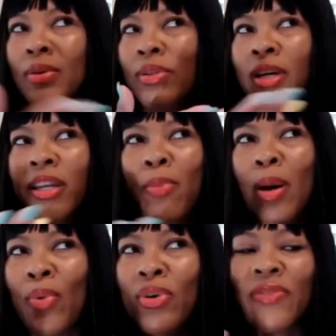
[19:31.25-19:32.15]
looking at my
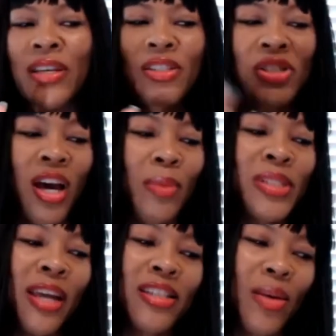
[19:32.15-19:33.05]
boy's face I'm gonna
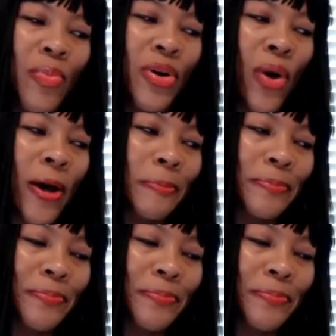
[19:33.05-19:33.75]
say this, I'm gonna be quiet.